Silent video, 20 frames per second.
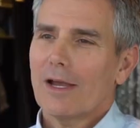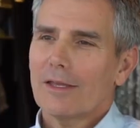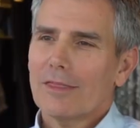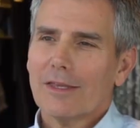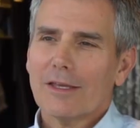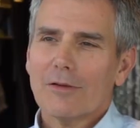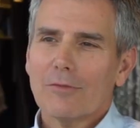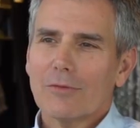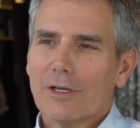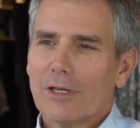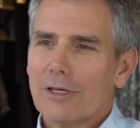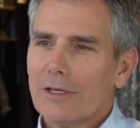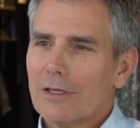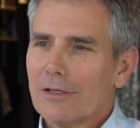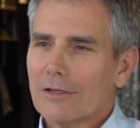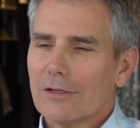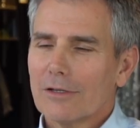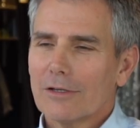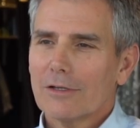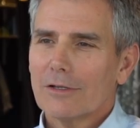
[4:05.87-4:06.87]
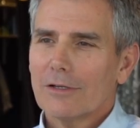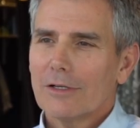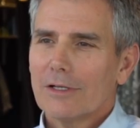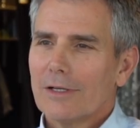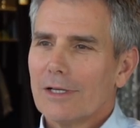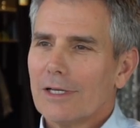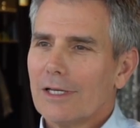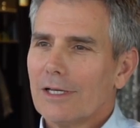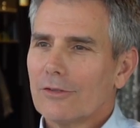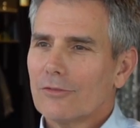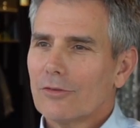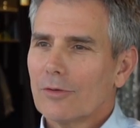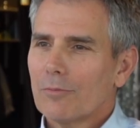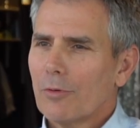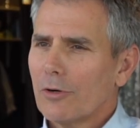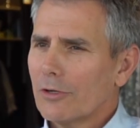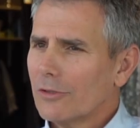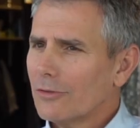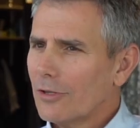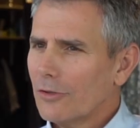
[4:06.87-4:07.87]
I think here
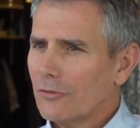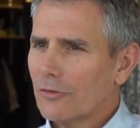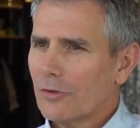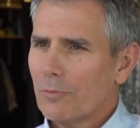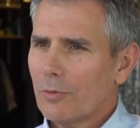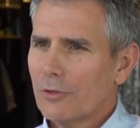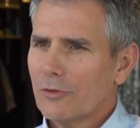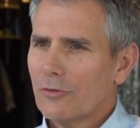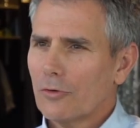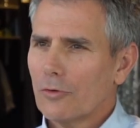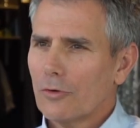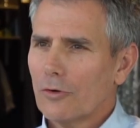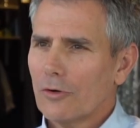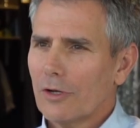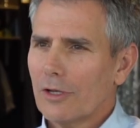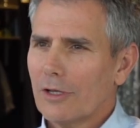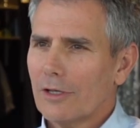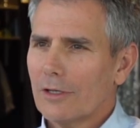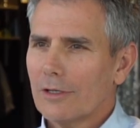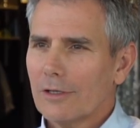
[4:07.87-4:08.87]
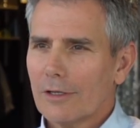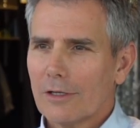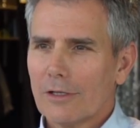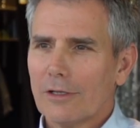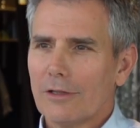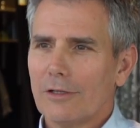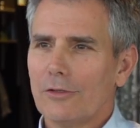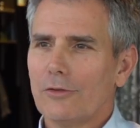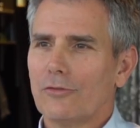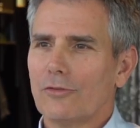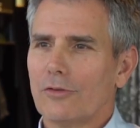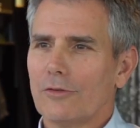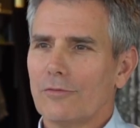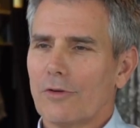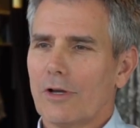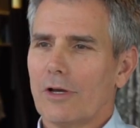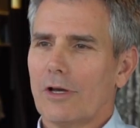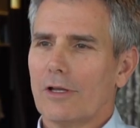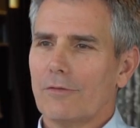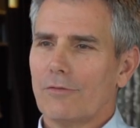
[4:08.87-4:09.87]
it's a participatory,
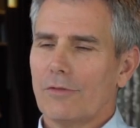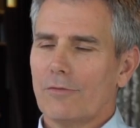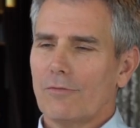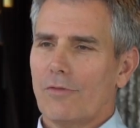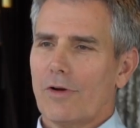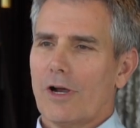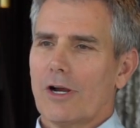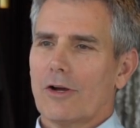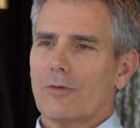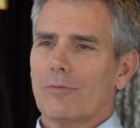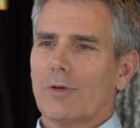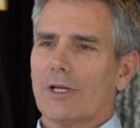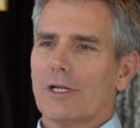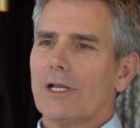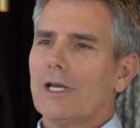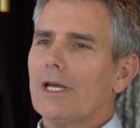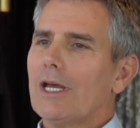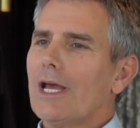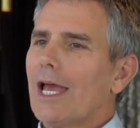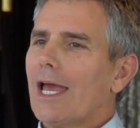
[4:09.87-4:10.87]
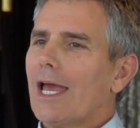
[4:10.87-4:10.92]
inclusive kind of environment.